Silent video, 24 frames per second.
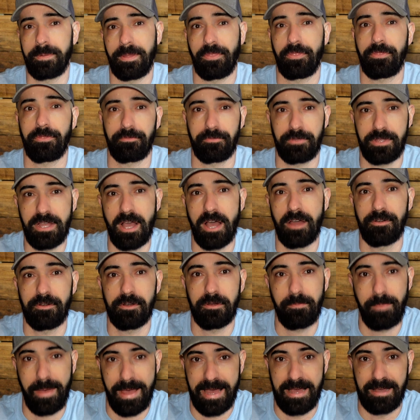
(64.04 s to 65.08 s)
about
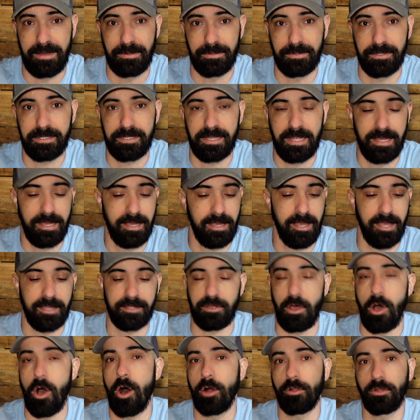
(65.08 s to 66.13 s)
300 pounds. It's
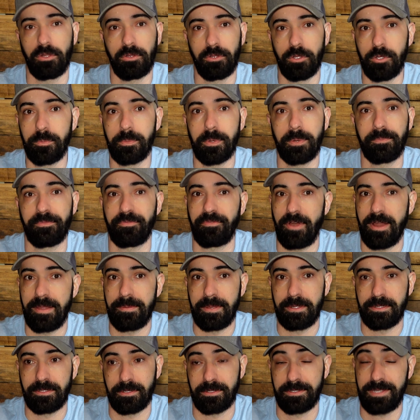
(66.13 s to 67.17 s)
all aluminum
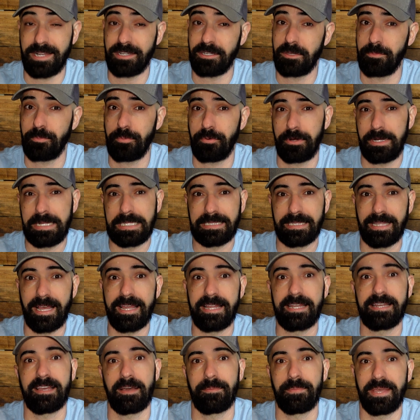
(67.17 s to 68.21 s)
framing, so it's actually pretty
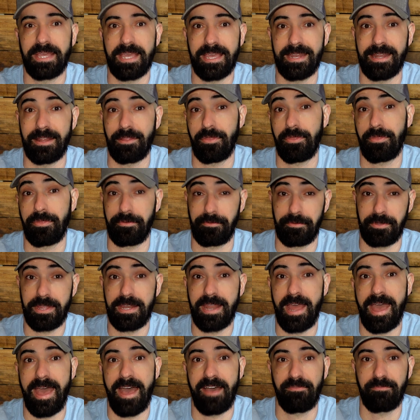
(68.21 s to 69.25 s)
light coming in at
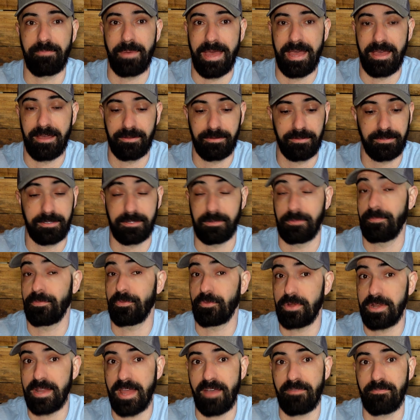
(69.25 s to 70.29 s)
3.5 pounds. So
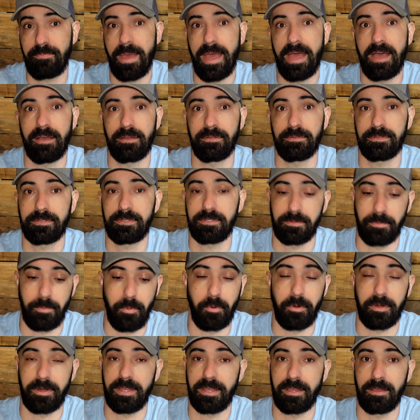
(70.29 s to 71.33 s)
3.5 pounds
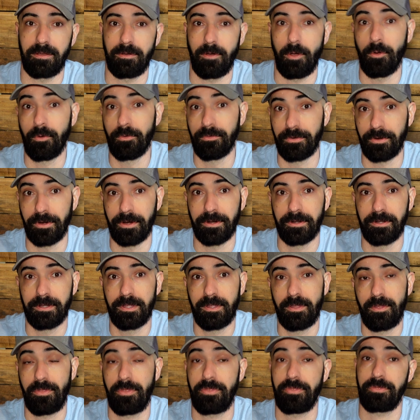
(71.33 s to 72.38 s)
supporting over
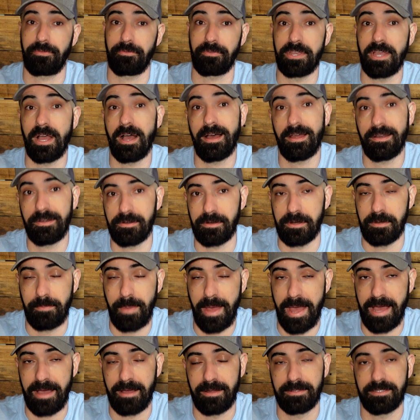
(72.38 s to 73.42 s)
300
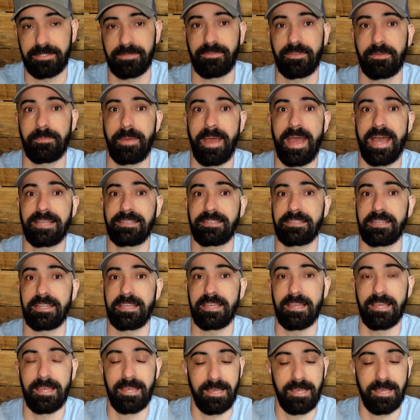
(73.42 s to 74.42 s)
pounds of capacity.